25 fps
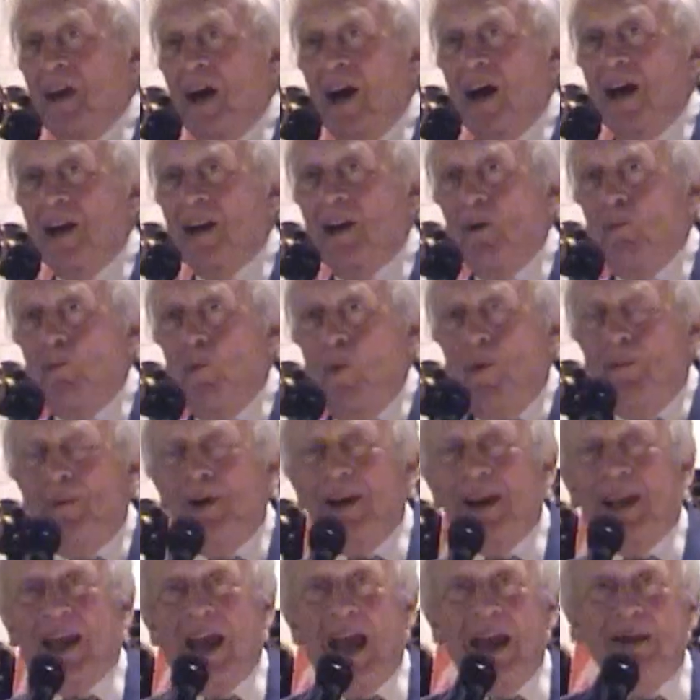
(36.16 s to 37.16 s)
and a
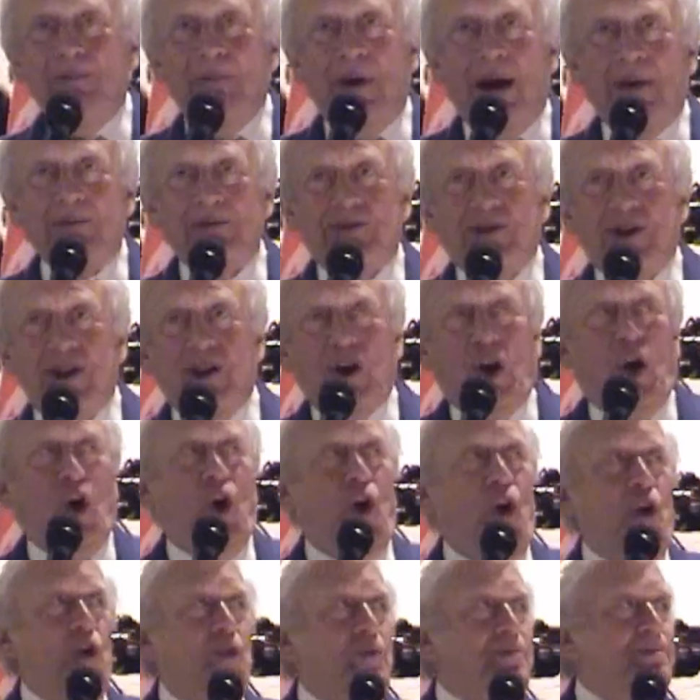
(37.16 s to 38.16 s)
woman came up and said,
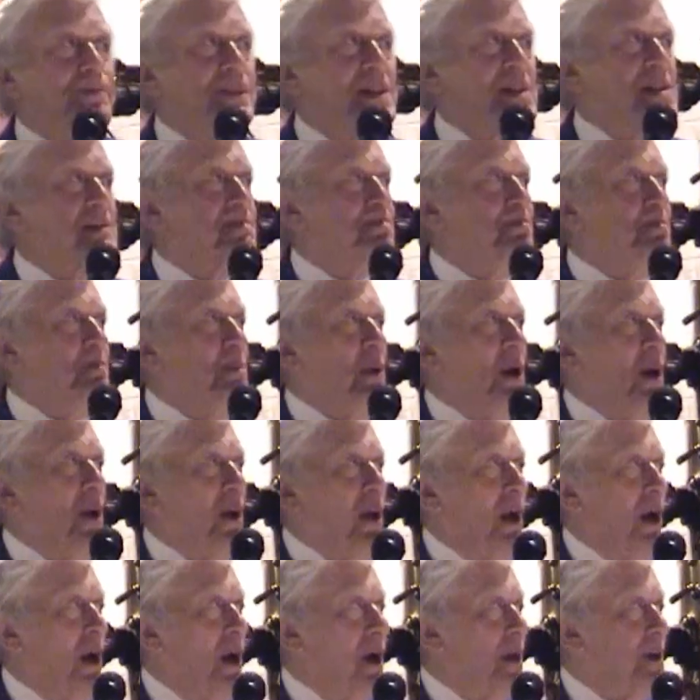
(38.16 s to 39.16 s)
"Oh, Miss
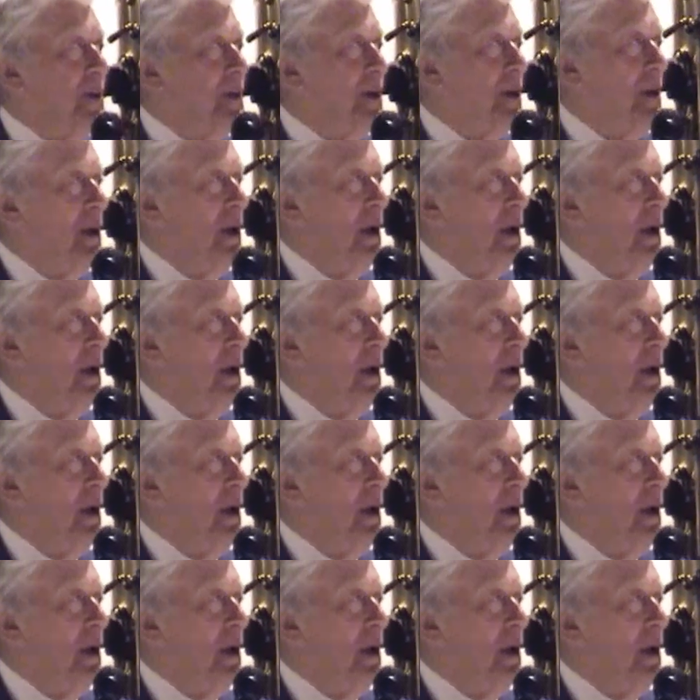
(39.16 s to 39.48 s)
Pollard,